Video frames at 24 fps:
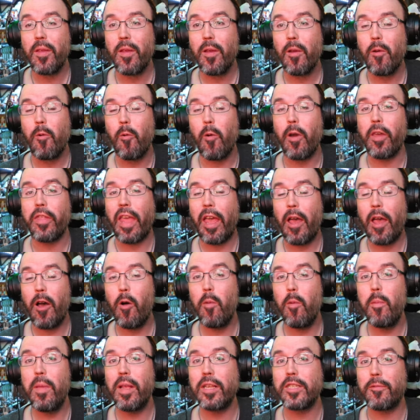with
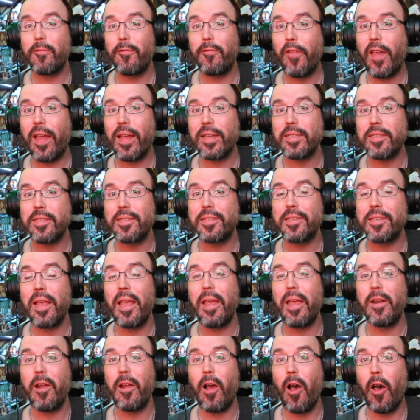helmets, vests,
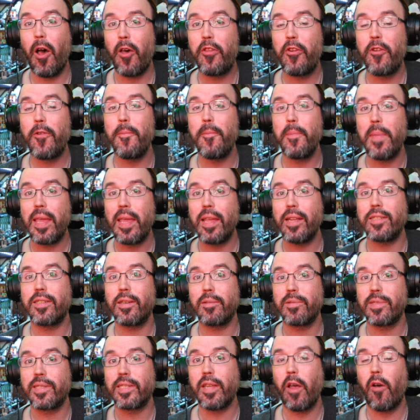and other means
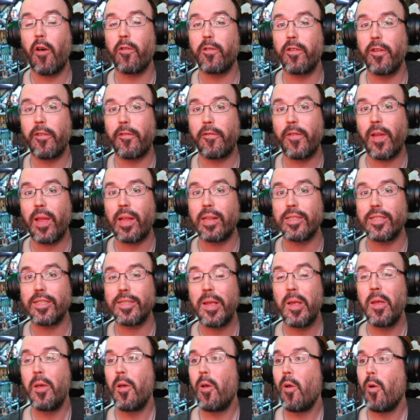of self defense.
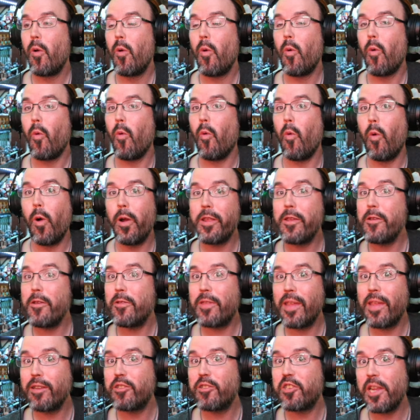What do you
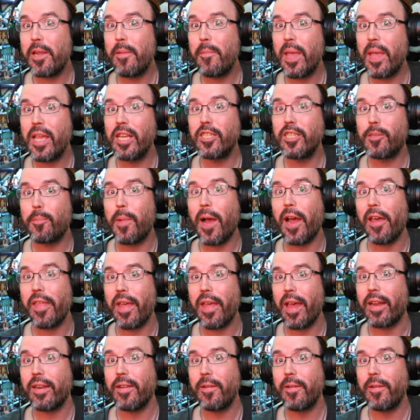think she means by that?